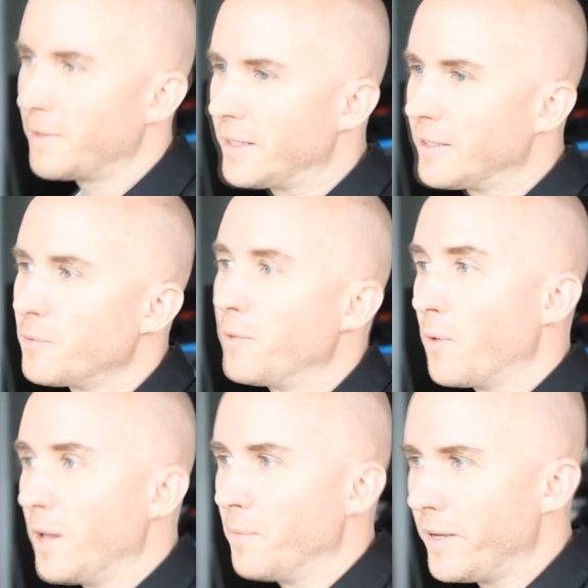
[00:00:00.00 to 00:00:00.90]
things to be
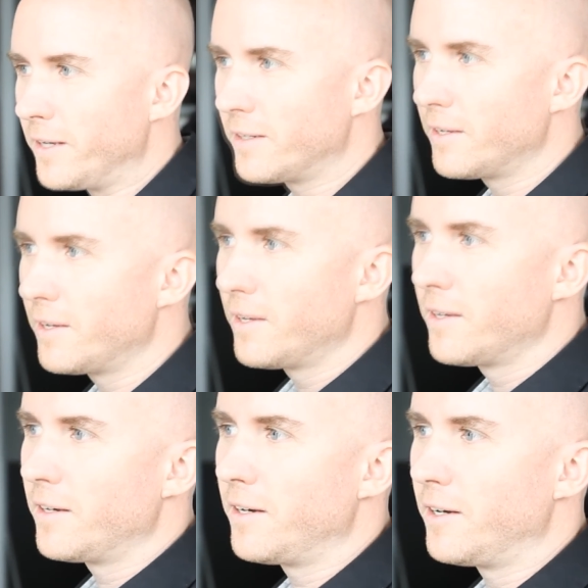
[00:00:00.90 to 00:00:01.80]
well made.
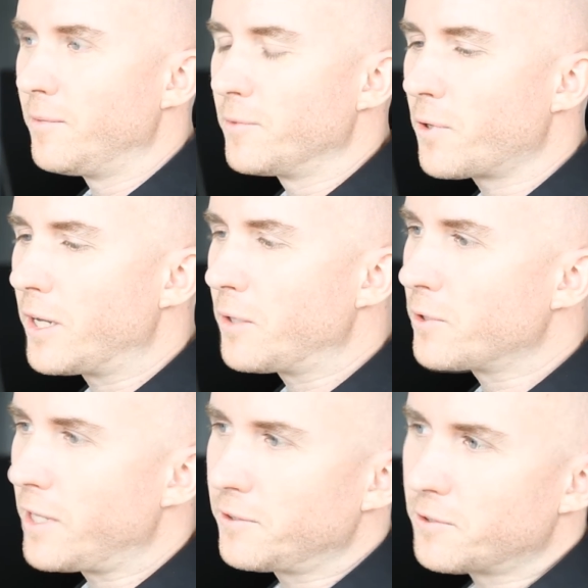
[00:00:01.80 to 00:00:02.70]
So I
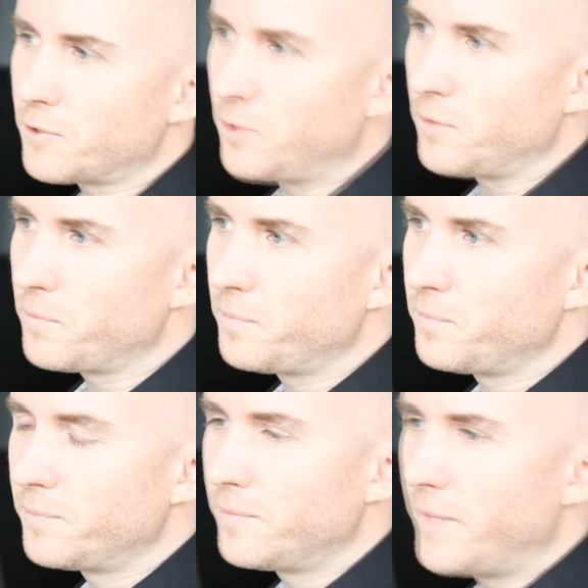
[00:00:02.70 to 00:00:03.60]
always like to solve
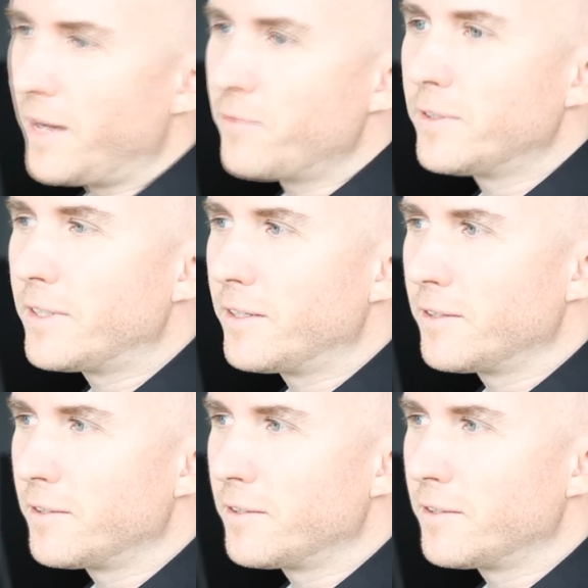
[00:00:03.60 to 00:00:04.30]
everything